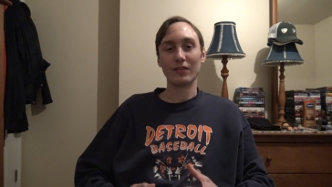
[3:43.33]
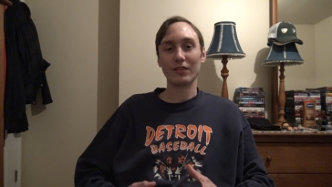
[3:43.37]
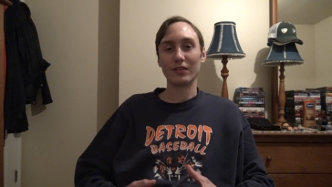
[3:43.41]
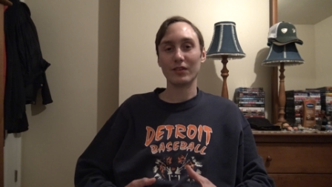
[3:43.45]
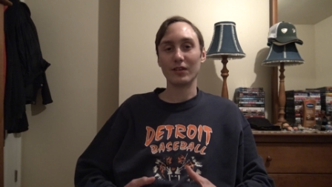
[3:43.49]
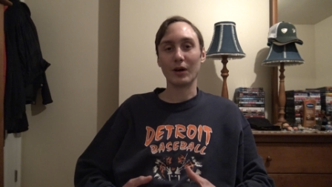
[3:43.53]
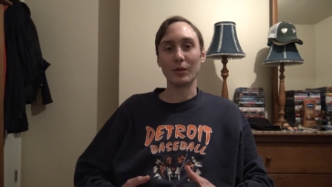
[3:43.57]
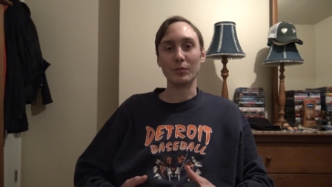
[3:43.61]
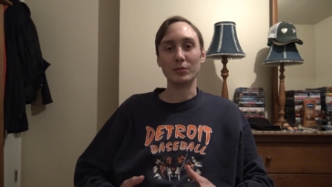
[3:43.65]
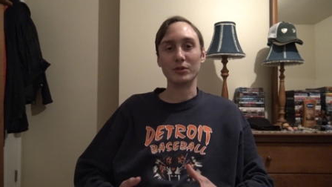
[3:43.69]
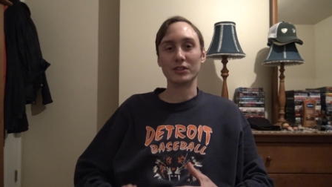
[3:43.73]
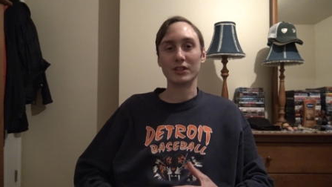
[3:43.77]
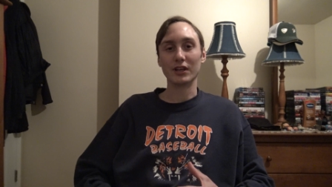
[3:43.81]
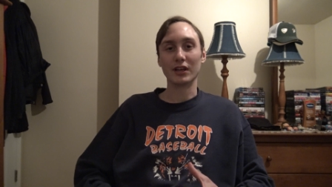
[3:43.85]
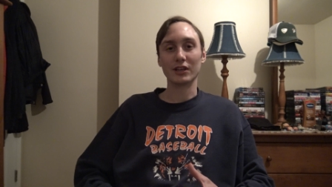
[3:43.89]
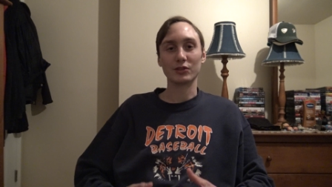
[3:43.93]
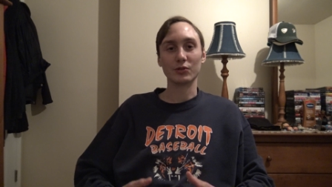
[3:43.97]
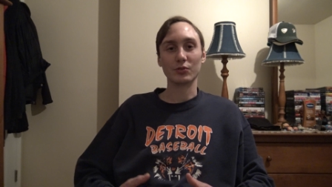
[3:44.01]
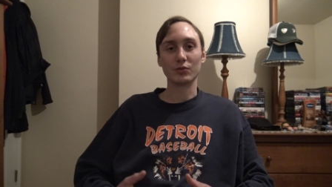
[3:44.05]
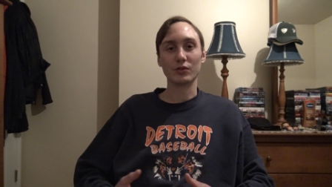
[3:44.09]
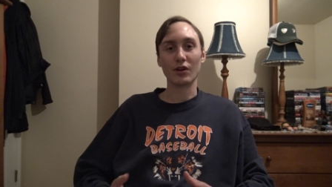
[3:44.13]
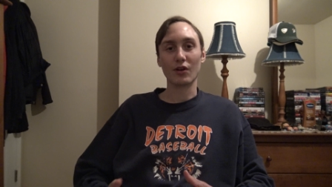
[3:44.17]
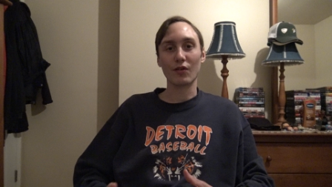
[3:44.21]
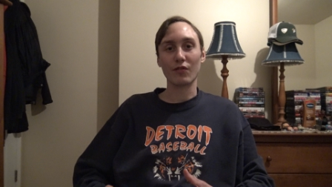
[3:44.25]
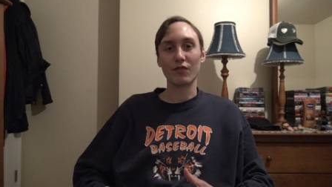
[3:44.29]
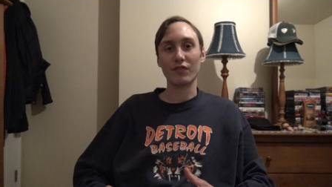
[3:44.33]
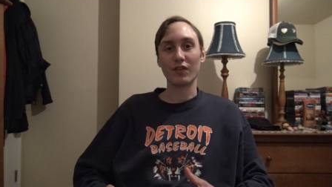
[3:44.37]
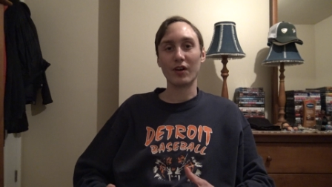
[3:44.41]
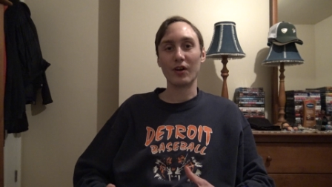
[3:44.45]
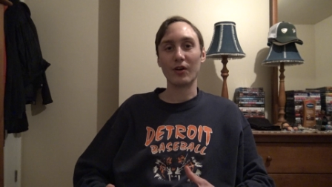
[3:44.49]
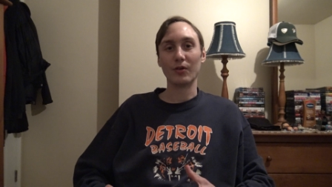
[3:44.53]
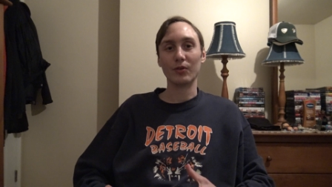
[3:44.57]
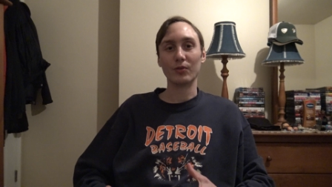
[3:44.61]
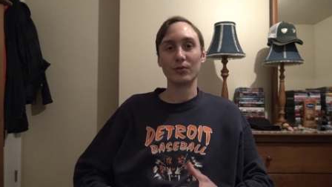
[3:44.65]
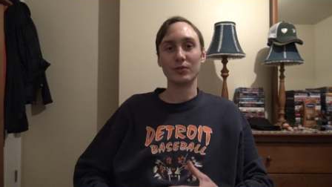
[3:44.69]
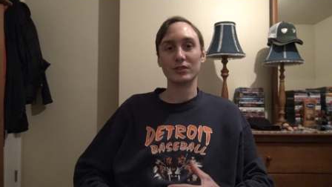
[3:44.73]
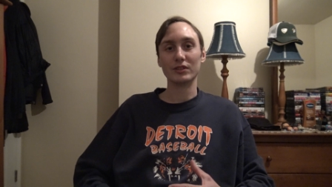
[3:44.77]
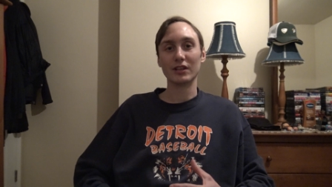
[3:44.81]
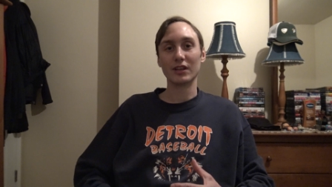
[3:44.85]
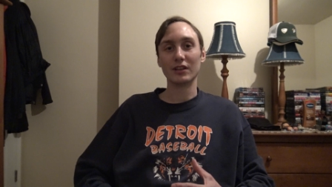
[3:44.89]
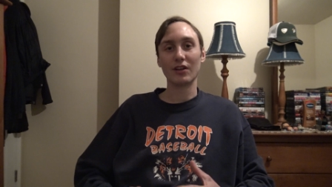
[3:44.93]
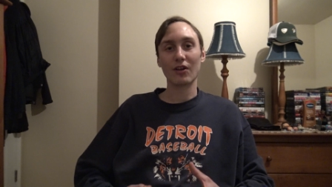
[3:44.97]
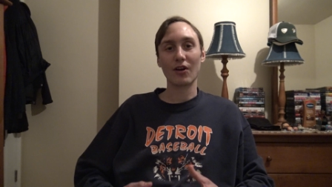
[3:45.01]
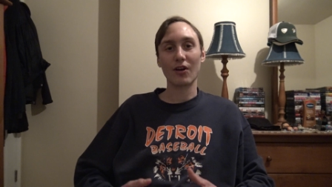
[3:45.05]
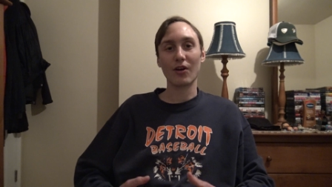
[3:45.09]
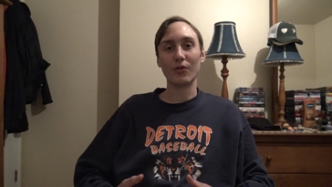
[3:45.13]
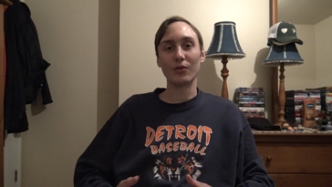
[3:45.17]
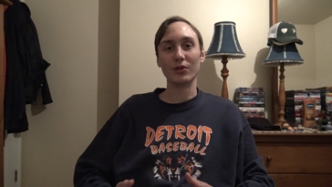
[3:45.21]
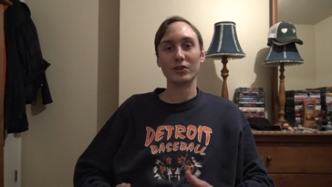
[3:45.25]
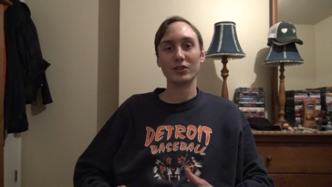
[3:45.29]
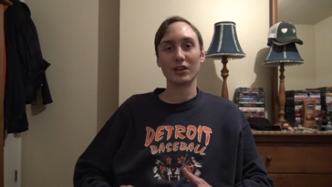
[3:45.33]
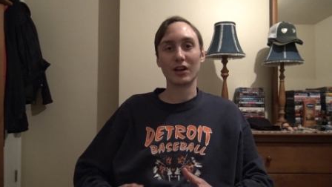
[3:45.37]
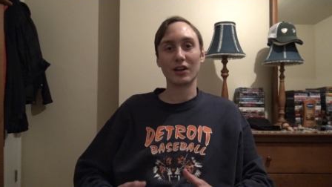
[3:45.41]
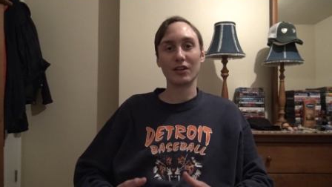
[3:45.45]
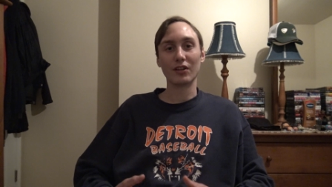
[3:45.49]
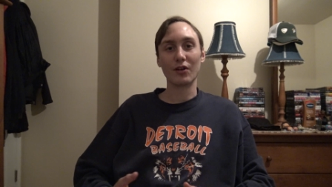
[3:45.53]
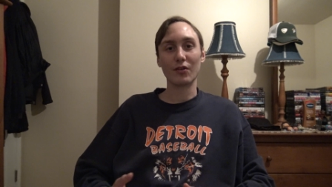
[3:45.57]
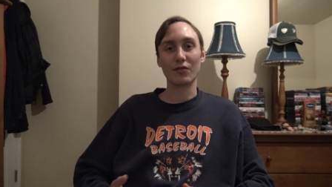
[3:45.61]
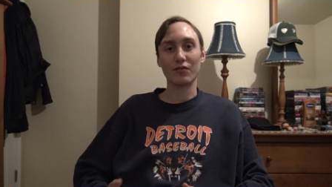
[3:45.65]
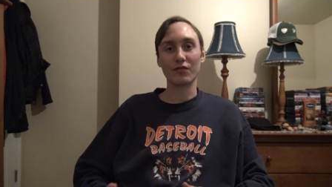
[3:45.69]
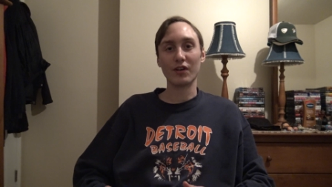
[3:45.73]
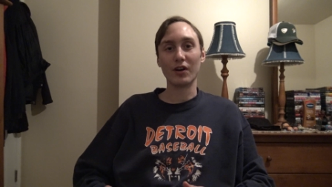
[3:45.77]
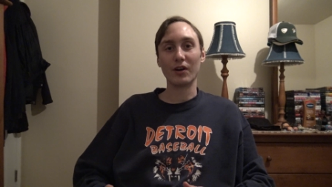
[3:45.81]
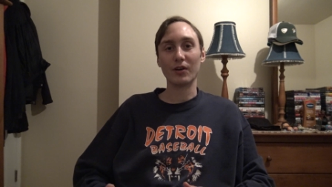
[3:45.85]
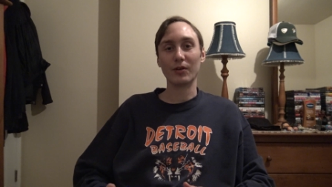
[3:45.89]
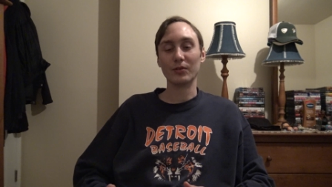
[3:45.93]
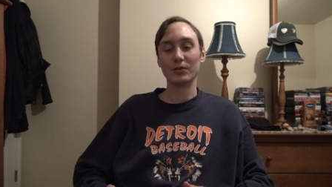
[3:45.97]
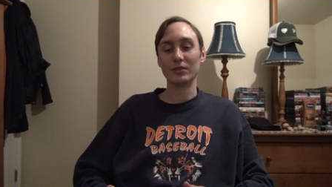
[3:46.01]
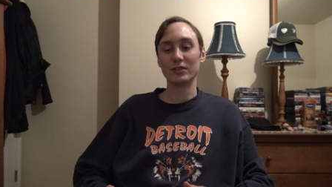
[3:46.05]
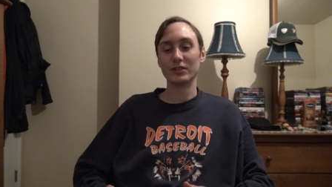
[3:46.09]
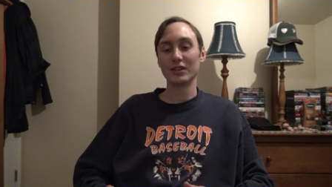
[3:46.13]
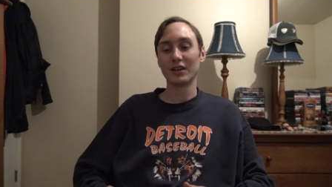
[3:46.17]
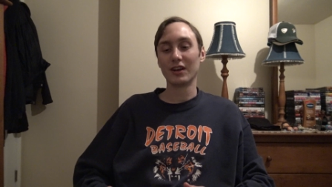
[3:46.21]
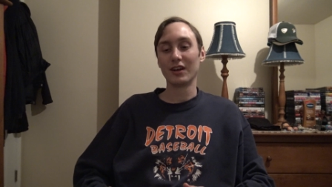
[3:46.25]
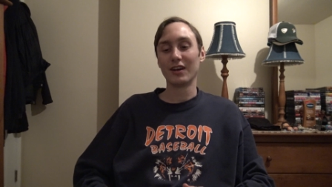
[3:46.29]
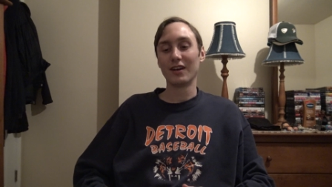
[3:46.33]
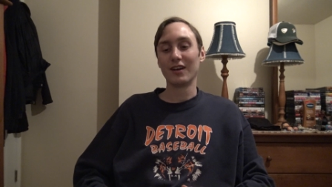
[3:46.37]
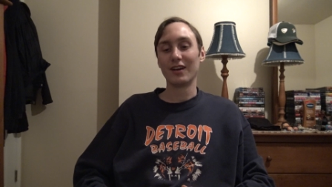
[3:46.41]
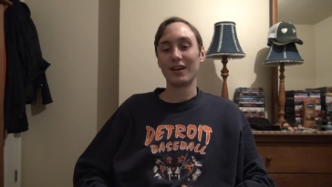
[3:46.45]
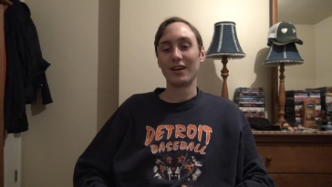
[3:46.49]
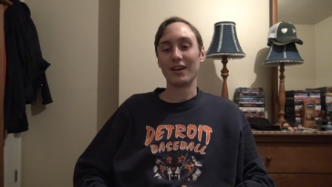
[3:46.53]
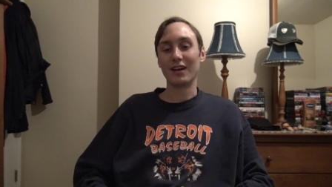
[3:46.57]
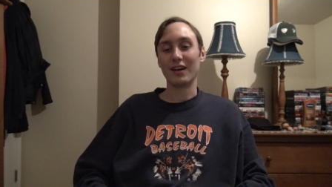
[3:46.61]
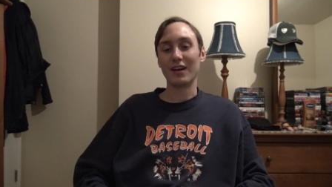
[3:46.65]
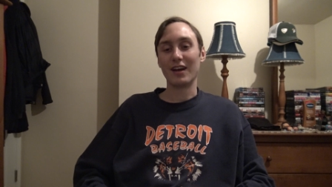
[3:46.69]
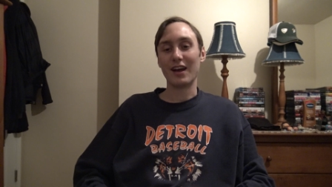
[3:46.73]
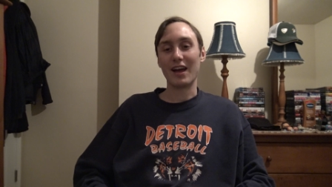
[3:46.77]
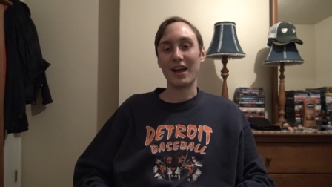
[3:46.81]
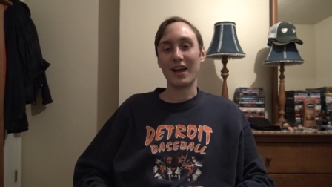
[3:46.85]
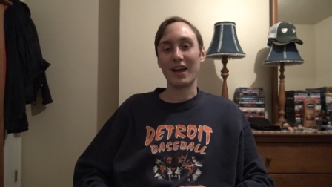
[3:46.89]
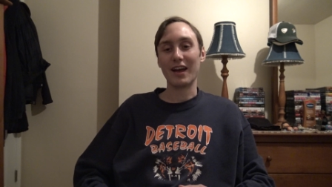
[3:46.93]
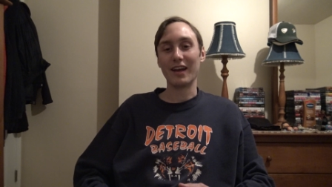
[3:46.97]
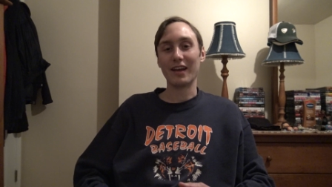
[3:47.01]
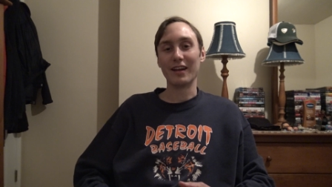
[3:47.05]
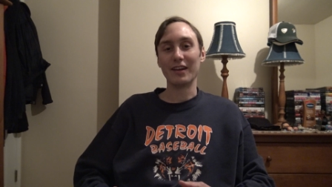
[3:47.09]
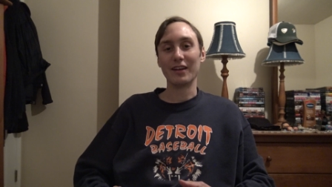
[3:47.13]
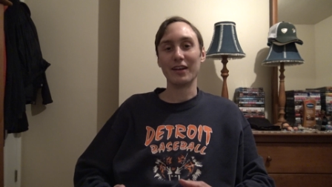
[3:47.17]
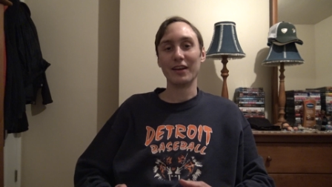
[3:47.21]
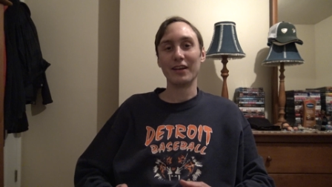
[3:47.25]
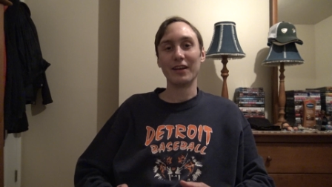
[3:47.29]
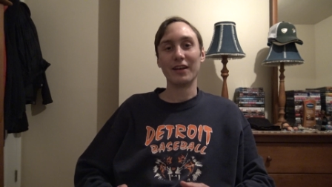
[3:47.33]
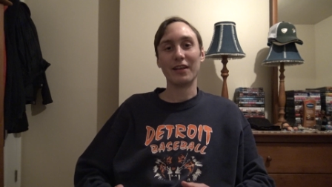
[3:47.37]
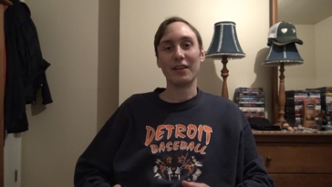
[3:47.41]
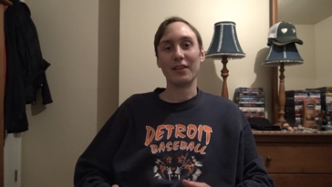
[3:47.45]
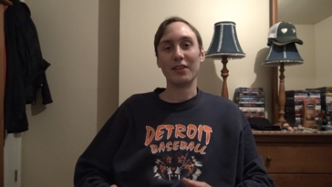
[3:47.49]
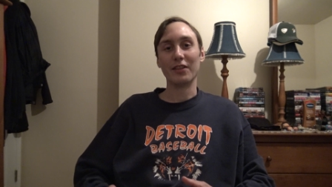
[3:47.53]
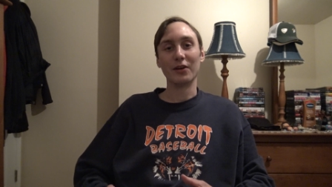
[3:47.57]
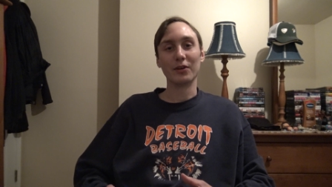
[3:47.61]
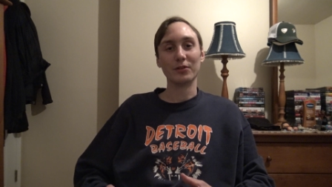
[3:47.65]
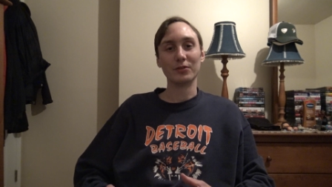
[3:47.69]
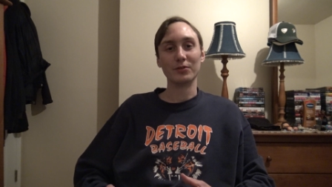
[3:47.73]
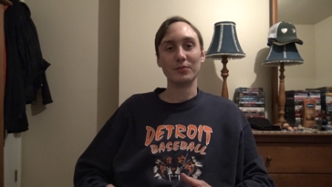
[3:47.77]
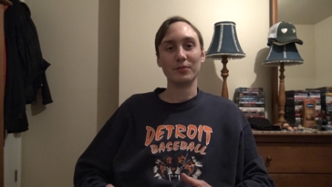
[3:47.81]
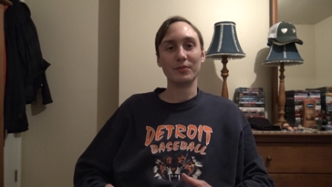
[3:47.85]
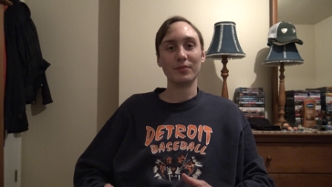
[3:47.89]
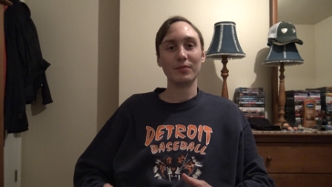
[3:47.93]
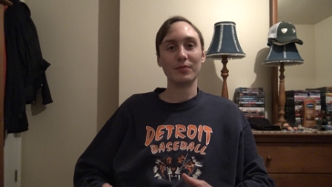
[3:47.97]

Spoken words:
obsessed with their phones and they're always on their phones, and they'll